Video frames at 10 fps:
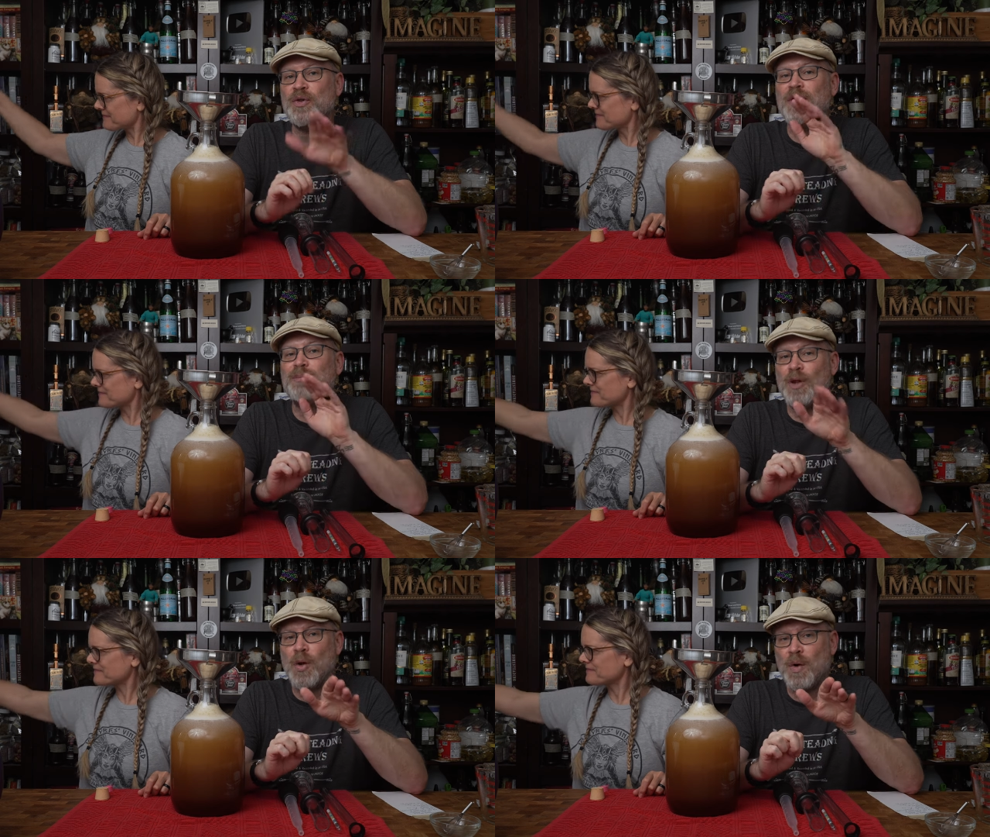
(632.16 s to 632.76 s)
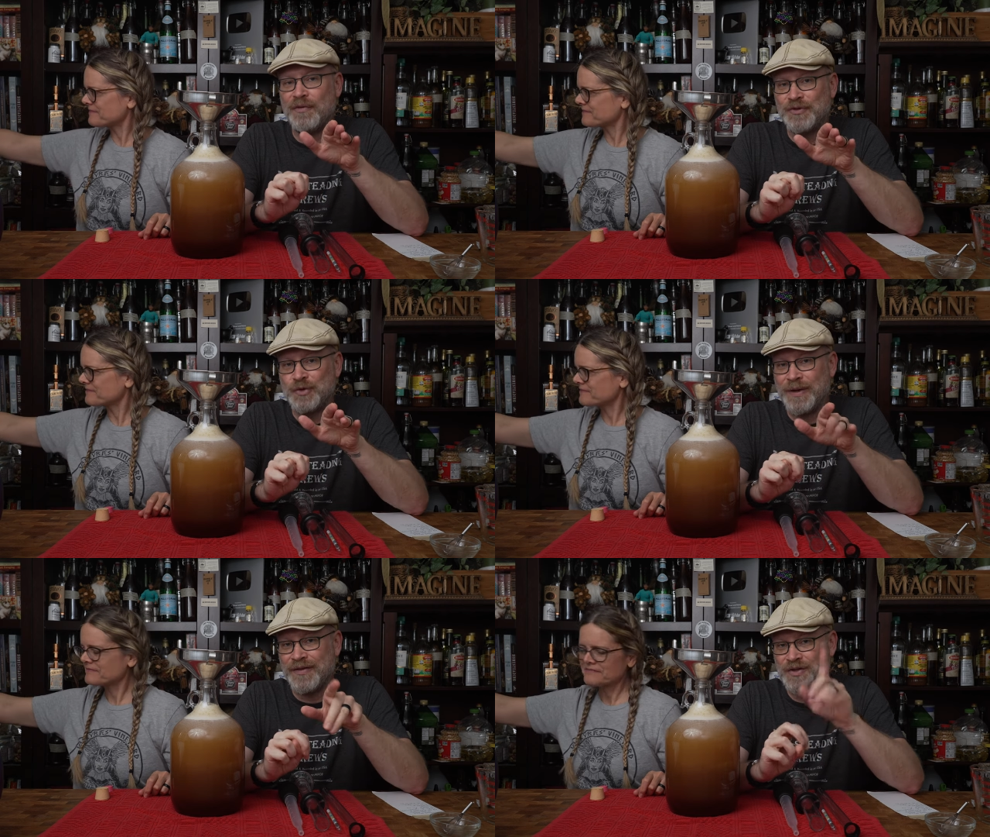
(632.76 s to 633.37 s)
Speaker 1: with a blow-off tube
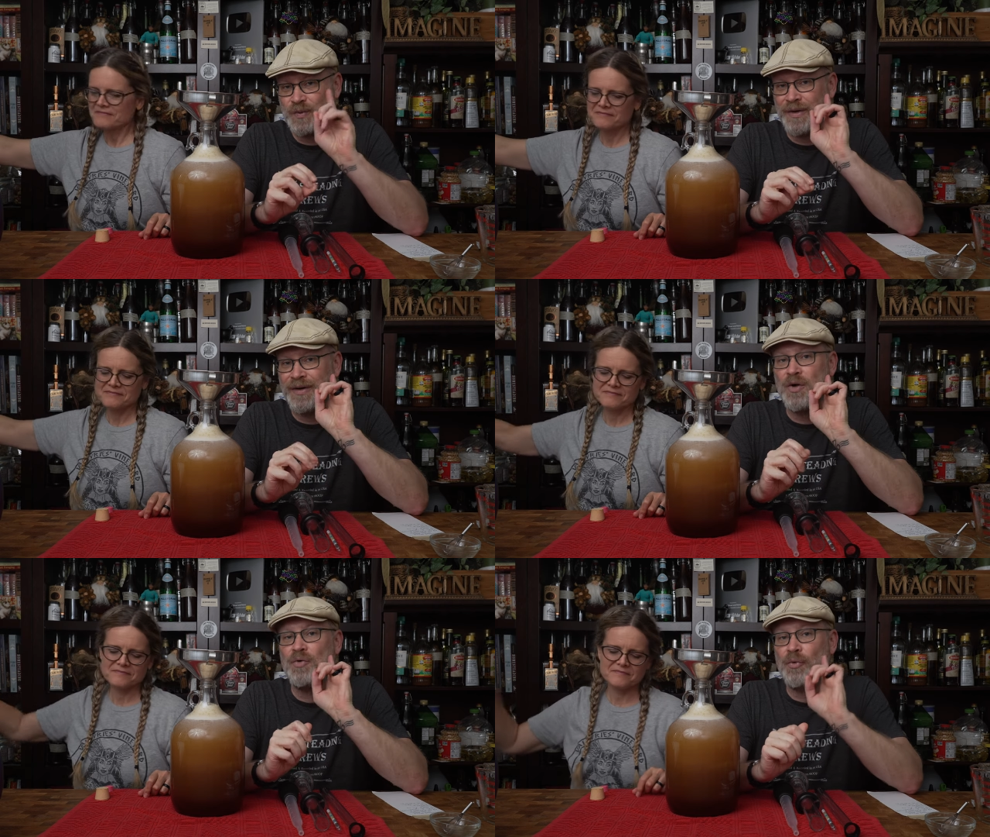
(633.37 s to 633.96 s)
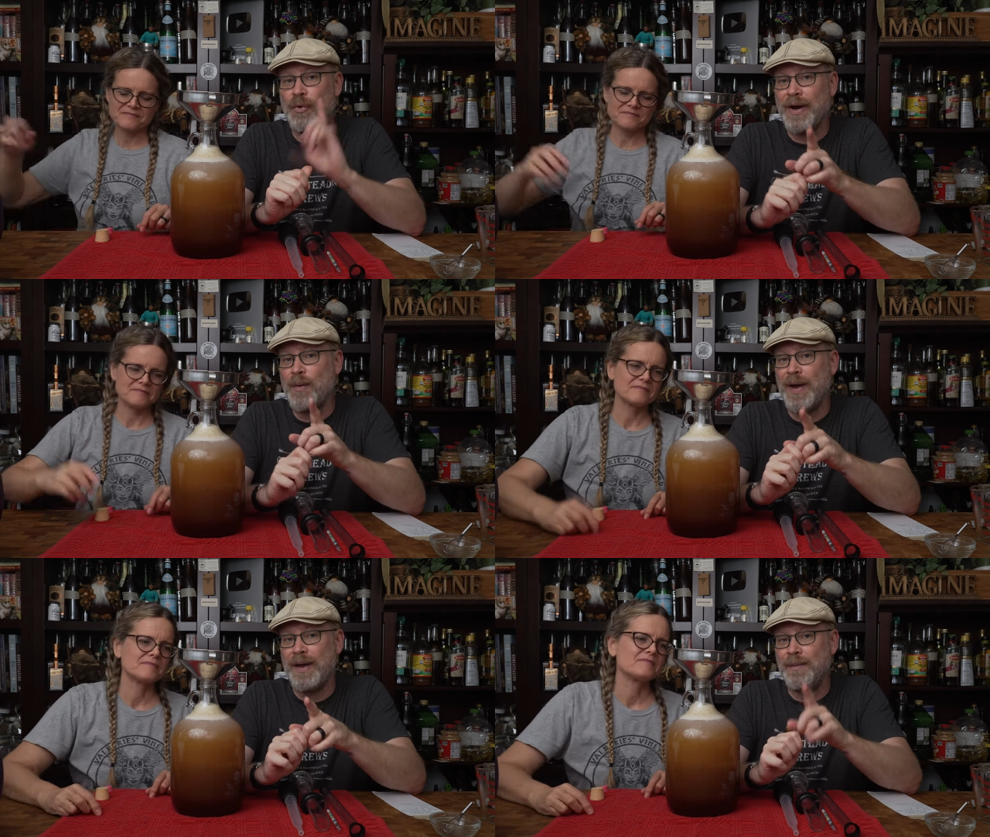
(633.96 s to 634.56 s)
on this one right
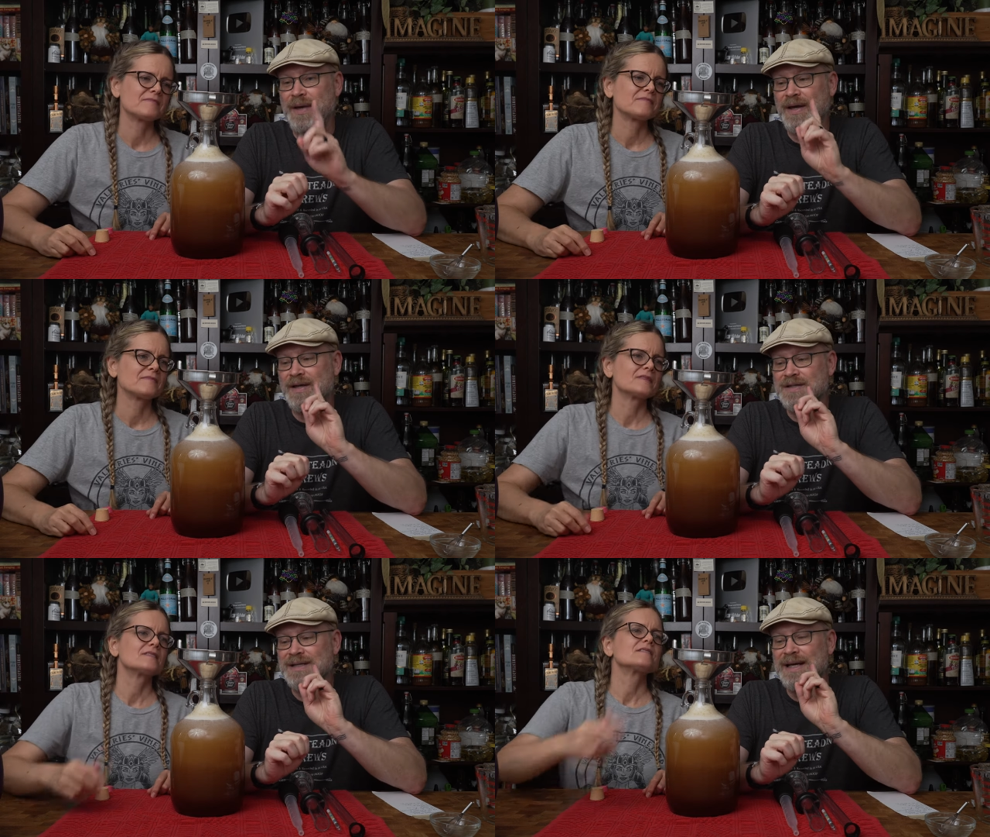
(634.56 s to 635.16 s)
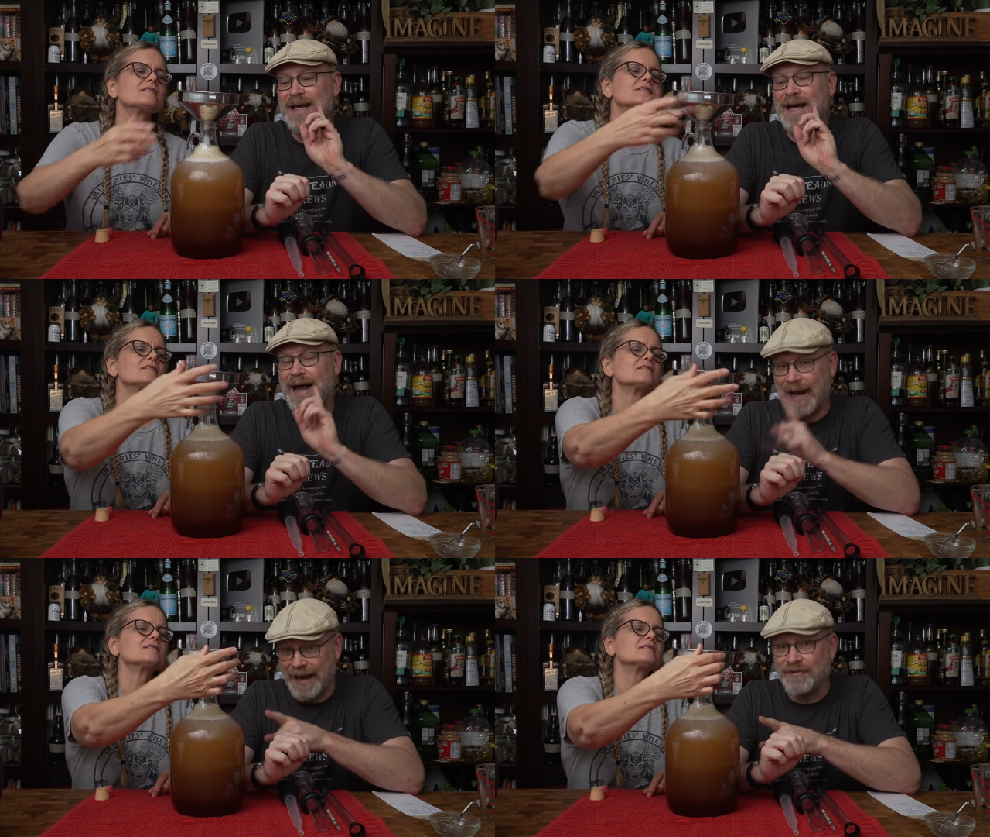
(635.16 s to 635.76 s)
away because I
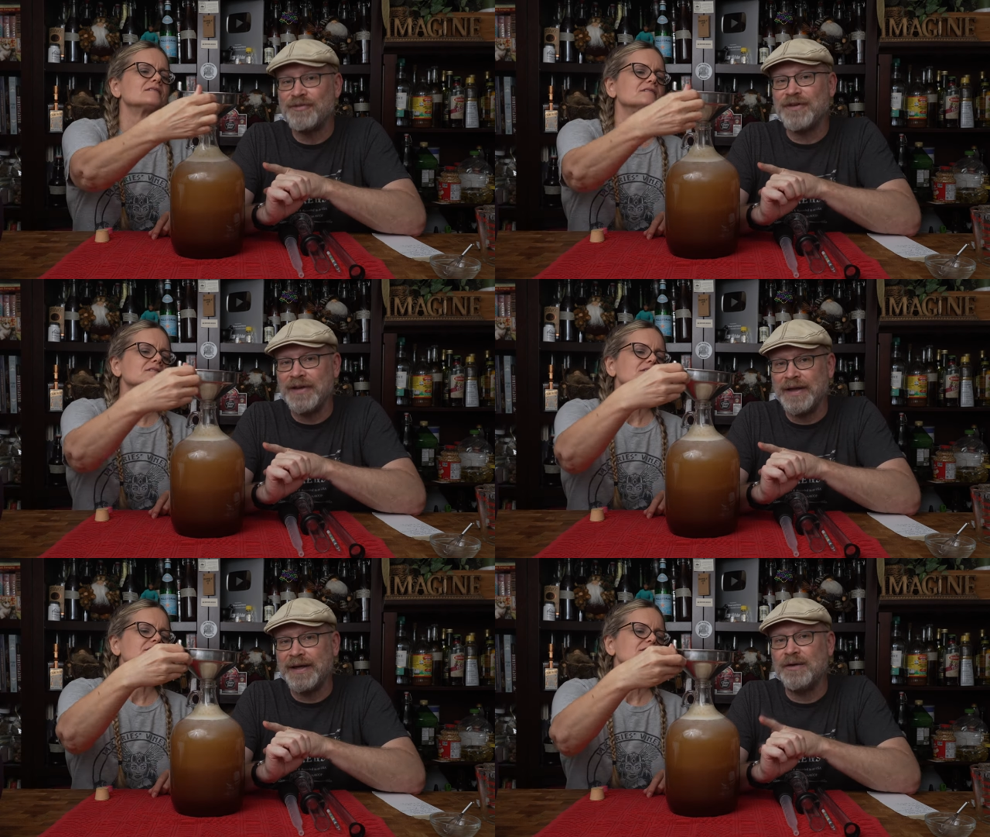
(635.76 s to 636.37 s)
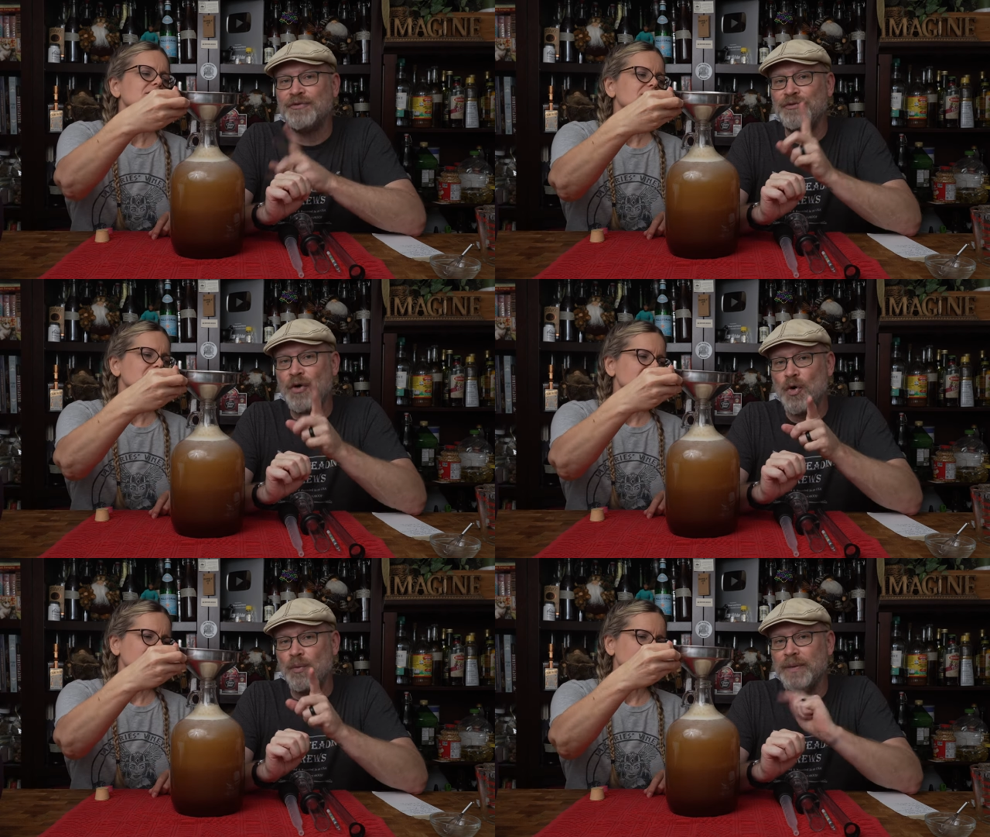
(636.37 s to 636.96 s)
have a feeling
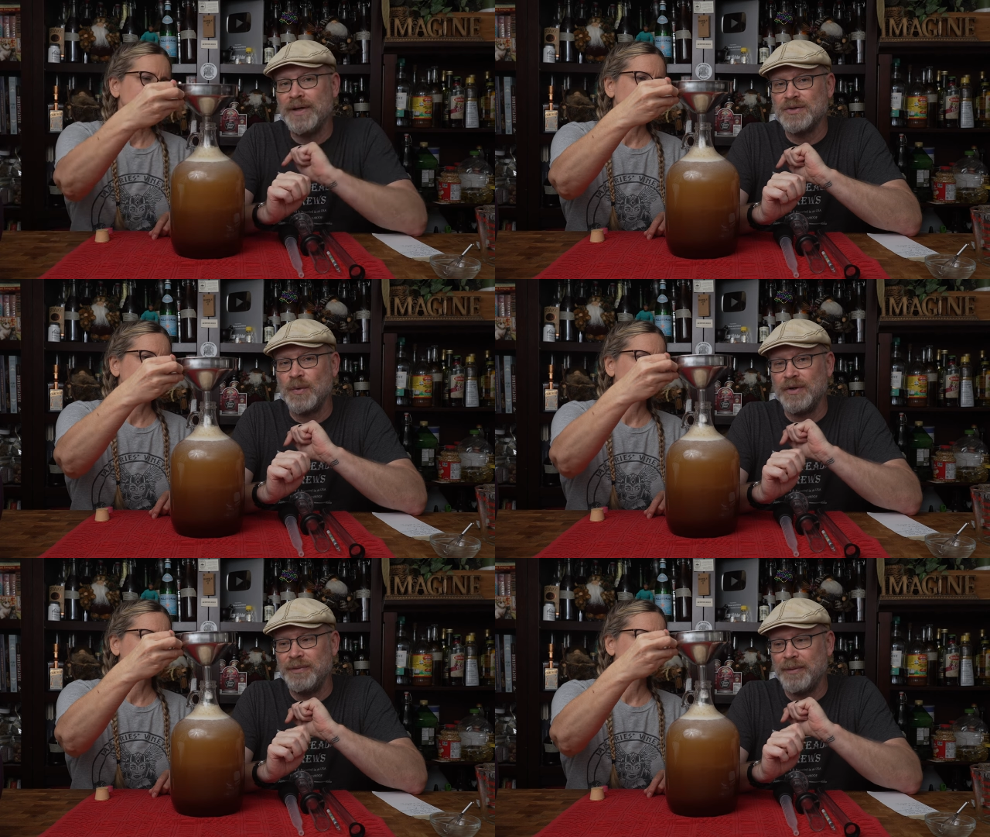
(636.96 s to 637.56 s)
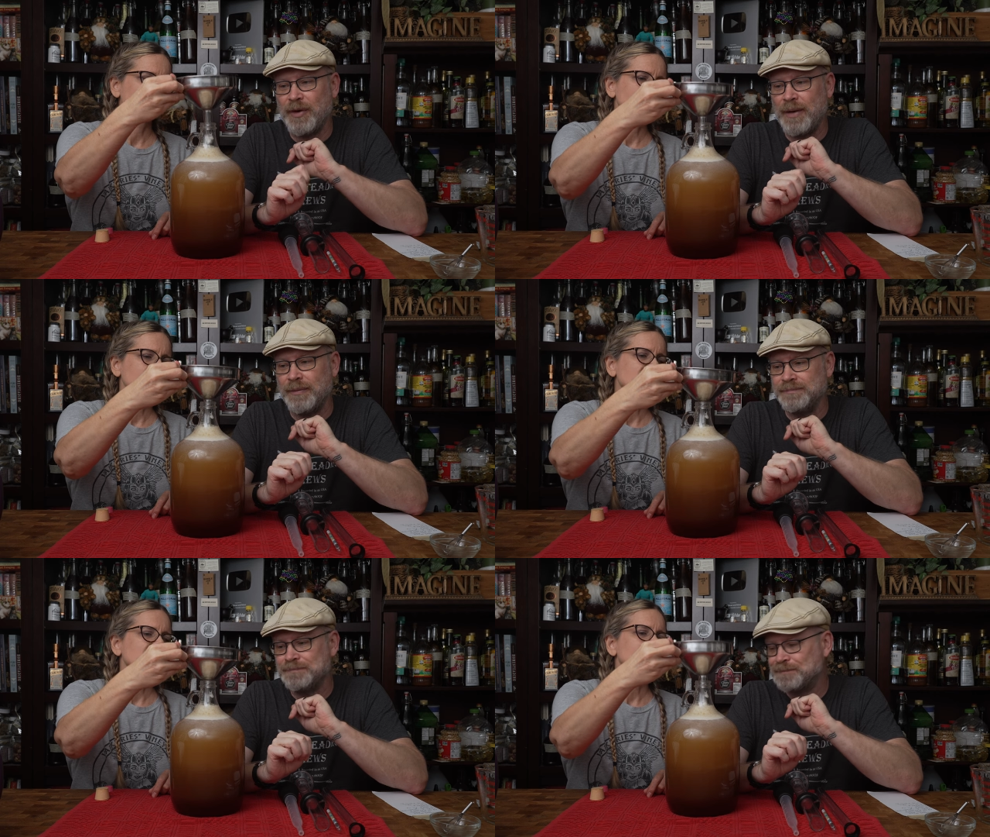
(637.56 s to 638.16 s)
foam is going to be a problem.